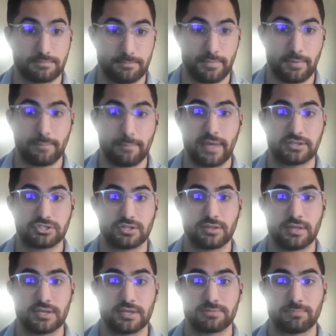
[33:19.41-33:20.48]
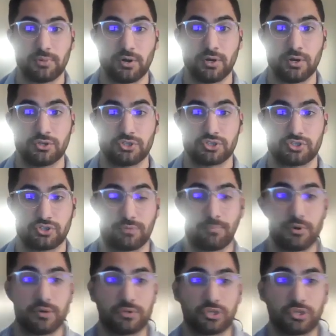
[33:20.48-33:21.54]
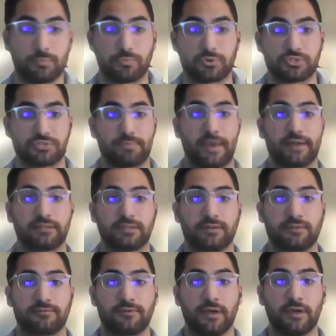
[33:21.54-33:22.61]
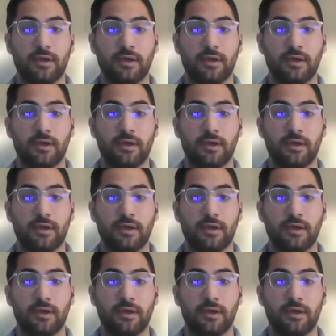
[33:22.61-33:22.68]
mentioned this, but just to put it into perspective,